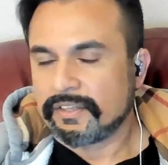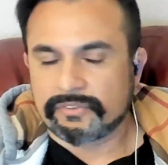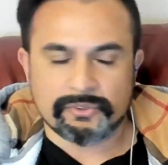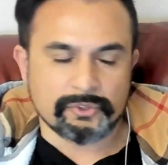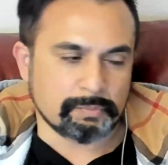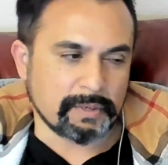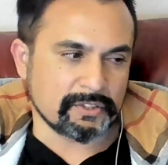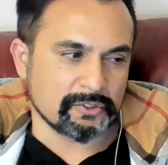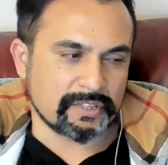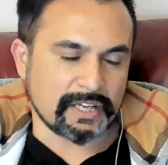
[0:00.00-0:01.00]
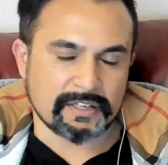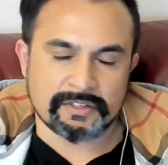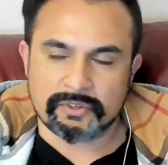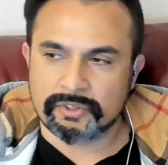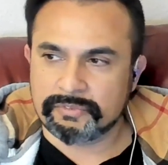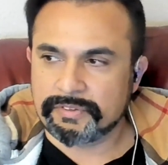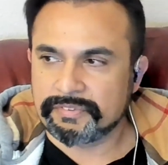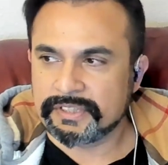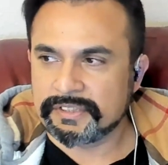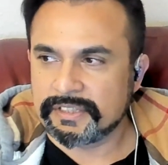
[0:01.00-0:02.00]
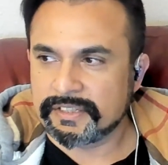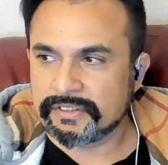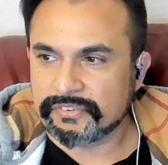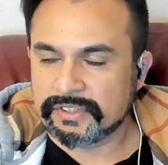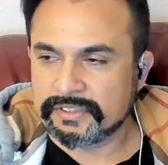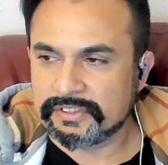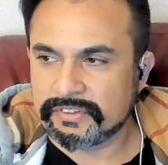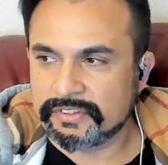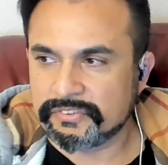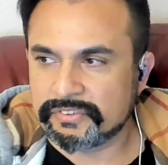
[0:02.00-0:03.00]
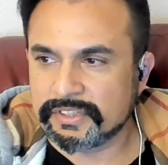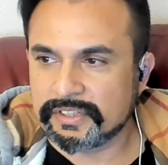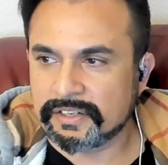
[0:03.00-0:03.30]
So you spend your 10 or 15 years in this industry,